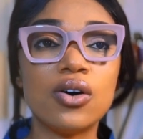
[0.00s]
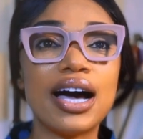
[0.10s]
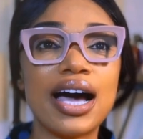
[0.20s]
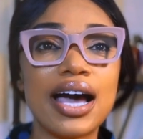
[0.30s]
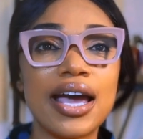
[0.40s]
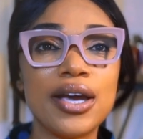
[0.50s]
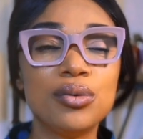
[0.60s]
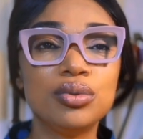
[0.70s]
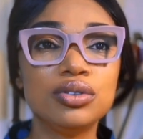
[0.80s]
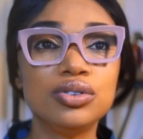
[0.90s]
I
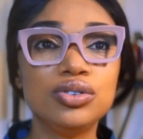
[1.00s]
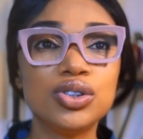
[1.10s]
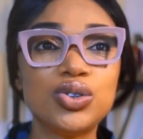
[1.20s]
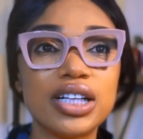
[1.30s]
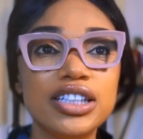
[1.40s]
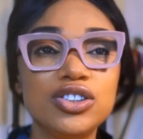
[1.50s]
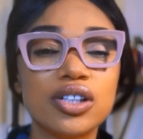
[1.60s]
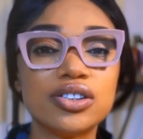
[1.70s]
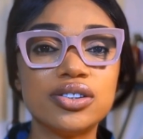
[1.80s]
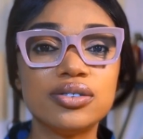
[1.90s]
will usually
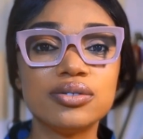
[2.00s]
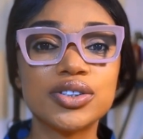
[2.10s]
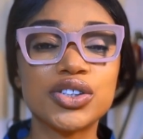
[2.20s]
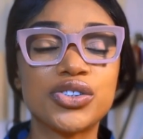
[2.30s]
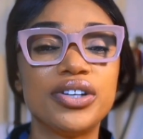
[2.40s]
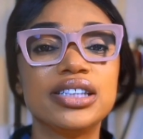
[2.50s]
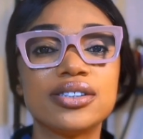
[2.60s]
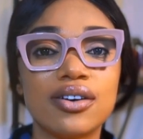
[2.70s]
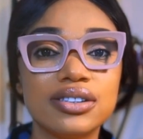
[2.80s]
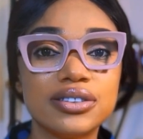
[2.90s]
just create
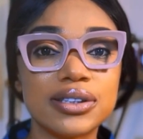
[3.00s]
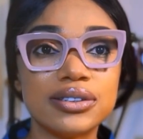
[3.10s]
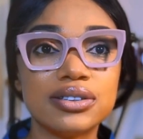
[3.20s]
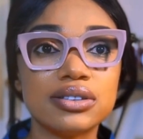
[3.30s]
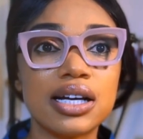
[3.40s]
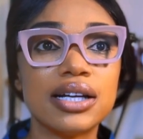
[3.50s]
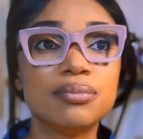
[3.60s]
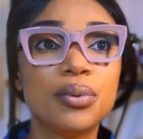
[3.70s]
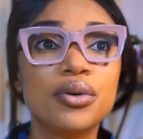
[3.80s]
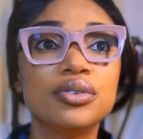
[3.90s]
content
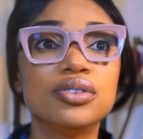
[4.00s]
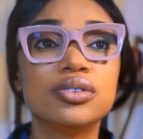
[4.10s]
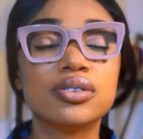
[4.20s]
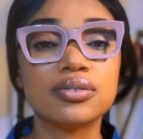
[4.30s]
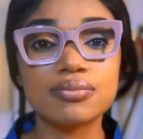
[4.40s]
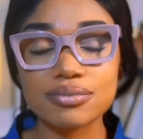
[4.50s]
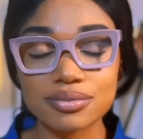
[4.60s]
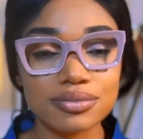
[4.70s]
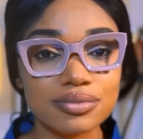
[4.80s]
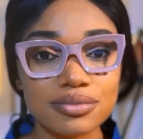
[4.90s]
and post
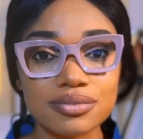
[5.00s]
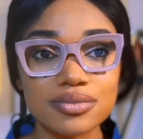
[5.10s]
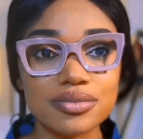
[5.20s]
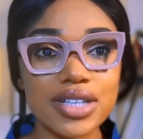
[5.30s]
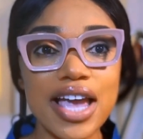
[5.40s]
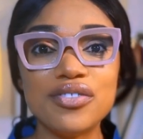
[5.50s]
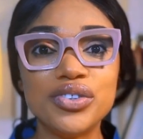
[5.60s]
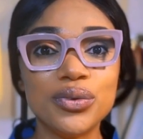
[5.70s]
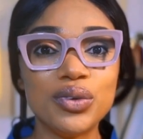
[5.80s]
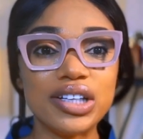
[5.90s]

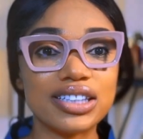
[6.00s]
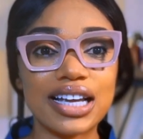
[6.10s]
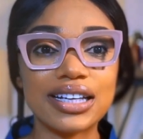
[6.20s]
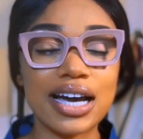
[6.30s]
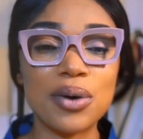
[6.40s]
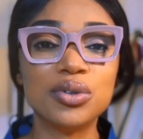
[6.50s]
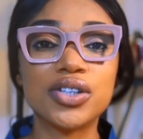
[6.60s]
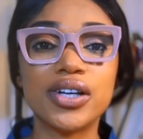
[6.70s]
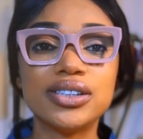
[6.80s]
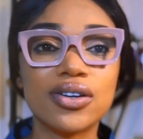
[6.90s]
every week. Like, I will
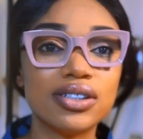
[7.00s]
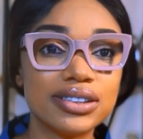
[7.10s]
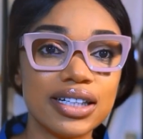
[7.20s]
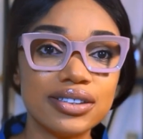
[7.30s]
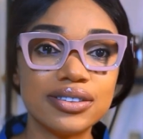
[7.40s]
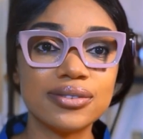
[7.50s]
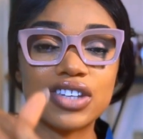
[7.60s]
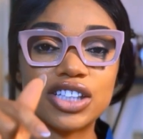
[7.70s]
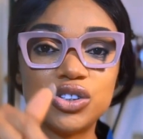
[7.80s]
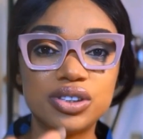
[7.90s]
create content.
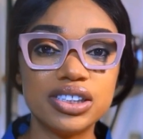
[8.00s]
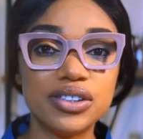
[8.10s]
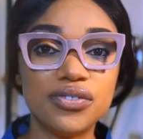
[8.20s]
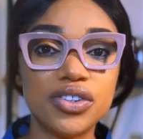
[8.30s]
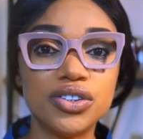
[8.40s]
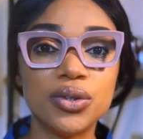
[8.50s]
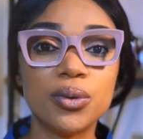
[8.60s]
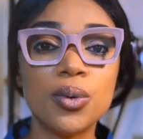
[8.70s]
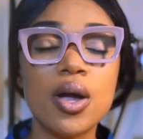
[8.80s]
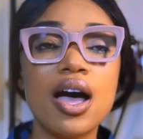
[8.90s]
After shooting the video,
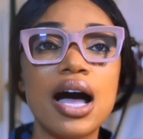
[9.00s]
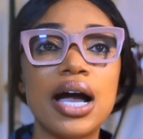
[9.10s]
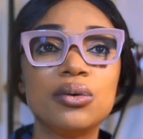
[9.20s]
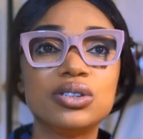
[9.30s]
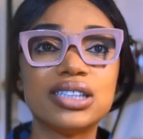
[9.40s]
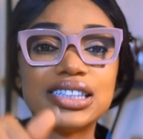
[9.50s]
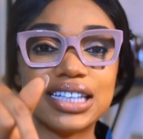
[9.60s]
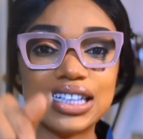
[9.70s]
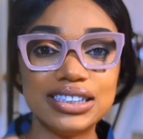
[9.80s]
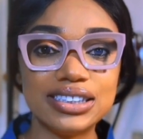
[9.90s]
I will start
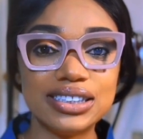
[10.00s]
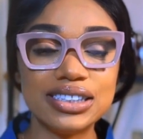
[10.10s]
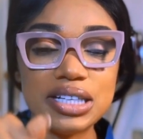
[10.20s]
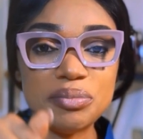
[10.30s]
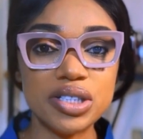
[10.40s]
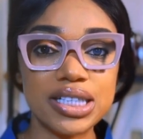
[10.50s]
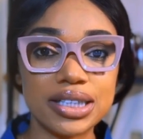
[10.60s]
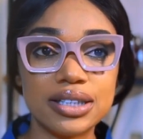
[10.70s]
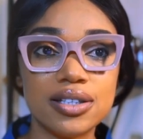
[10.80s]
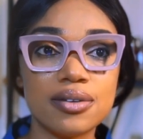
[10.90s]
editing
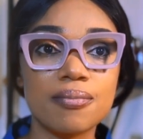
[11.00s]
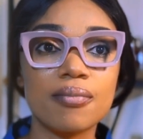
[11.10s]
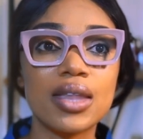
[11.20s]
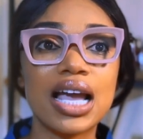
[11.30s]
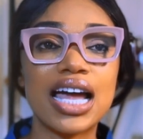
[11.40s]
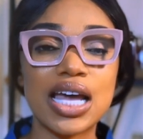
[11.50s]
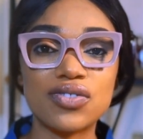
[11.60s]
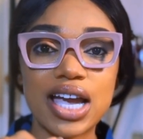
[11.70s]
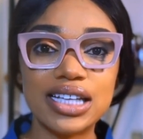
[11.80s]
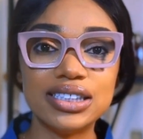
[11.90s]
immediately. And
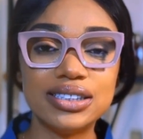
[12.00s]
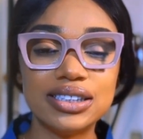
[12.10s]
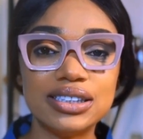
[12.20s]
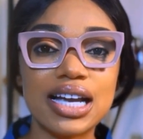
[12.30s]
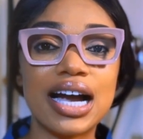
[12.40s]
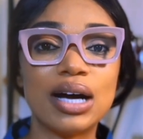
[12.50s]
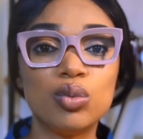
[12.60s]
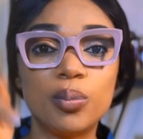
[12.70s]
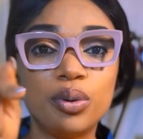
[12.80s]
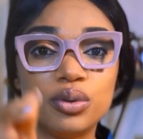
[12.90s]
after editing, I
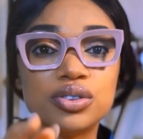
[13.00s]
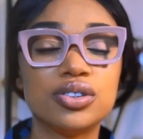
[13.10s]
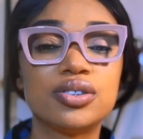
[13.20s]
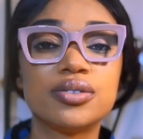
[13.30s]
will post.